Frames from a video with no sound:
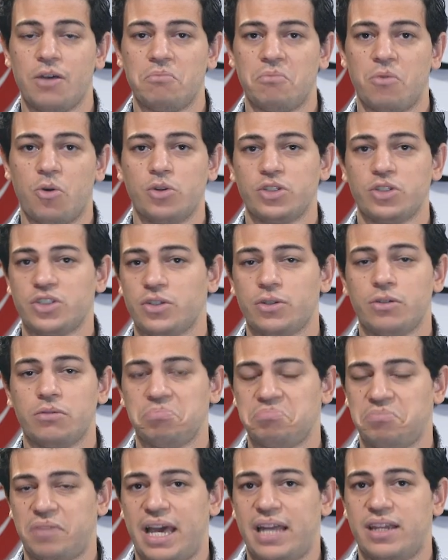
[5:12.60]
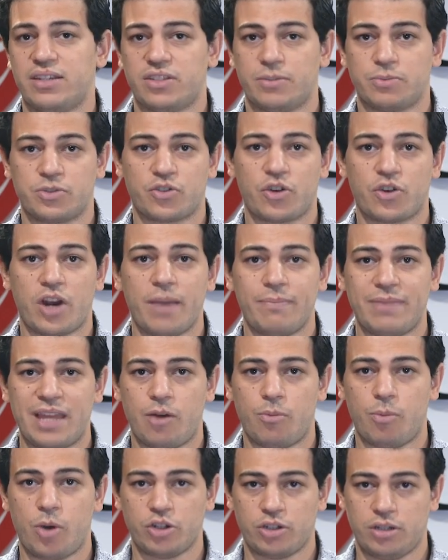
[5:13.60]
Also, add a subscribe now
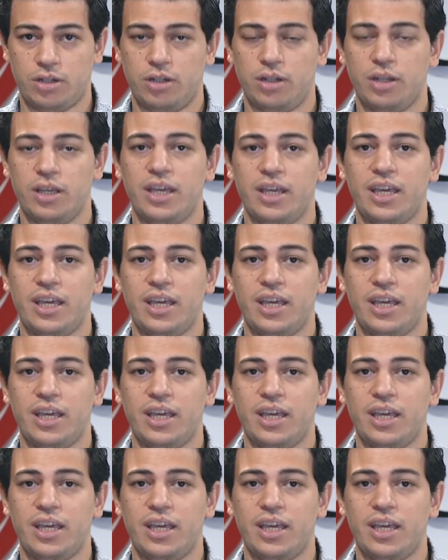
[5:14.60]
button.